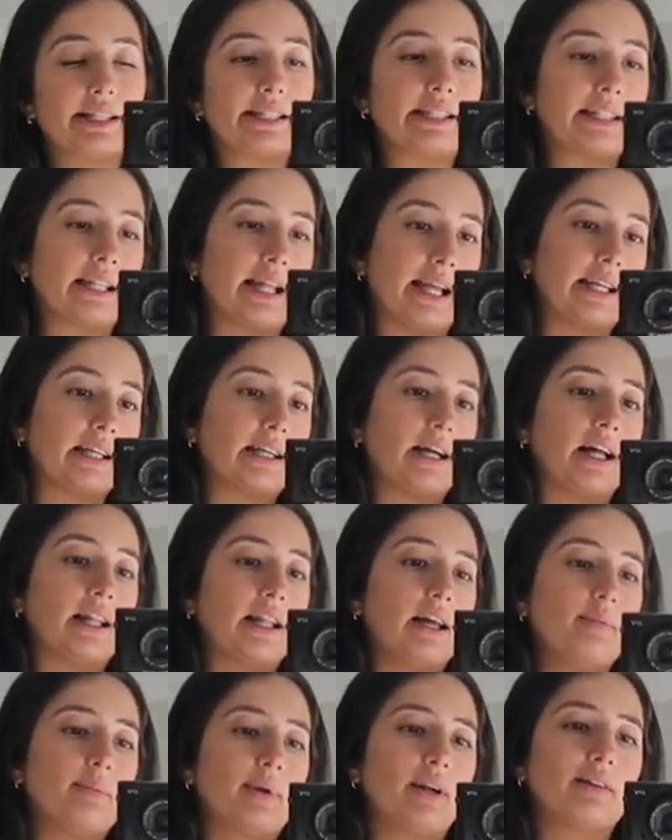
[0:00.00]
a slate
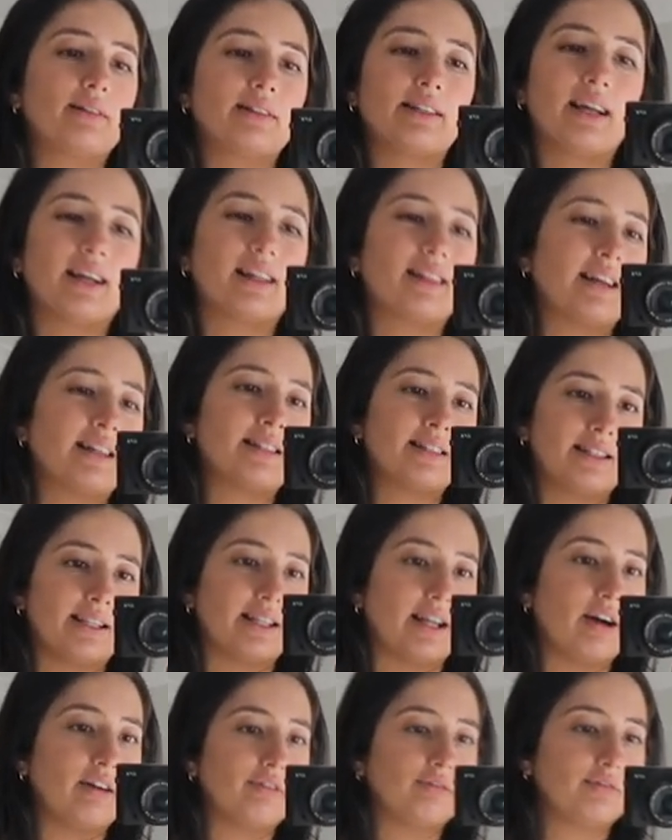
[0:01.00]
color, but I was like, that's
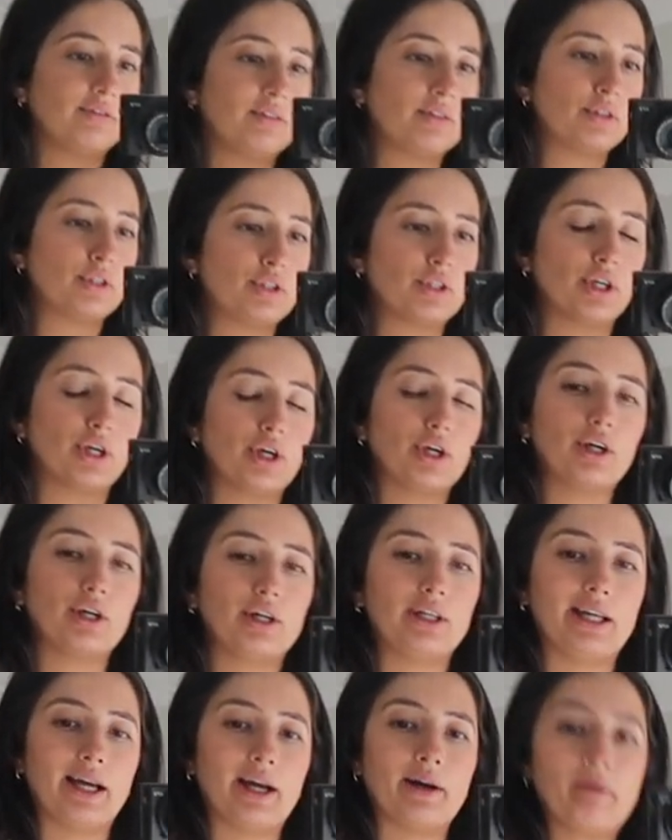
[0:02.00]
enough.
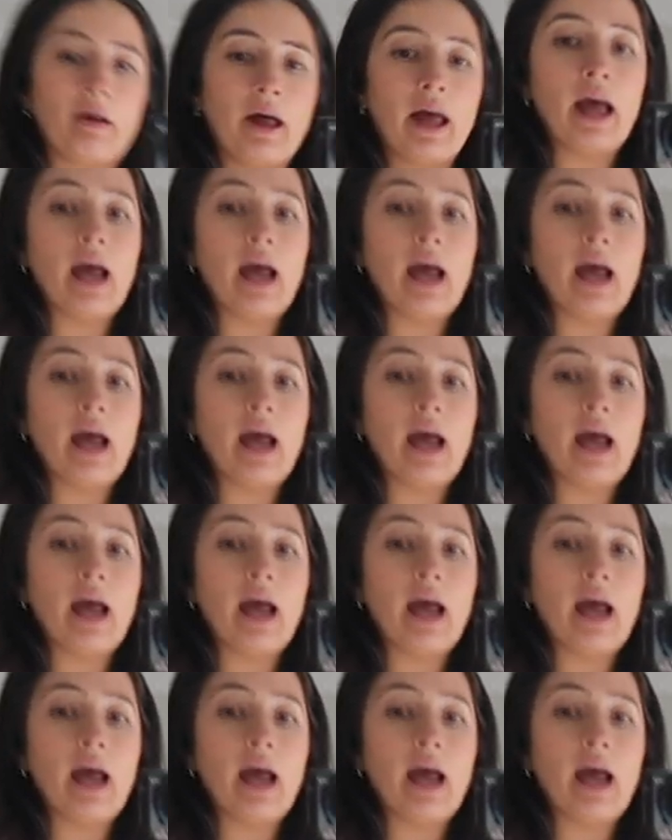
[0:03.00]
So yeah,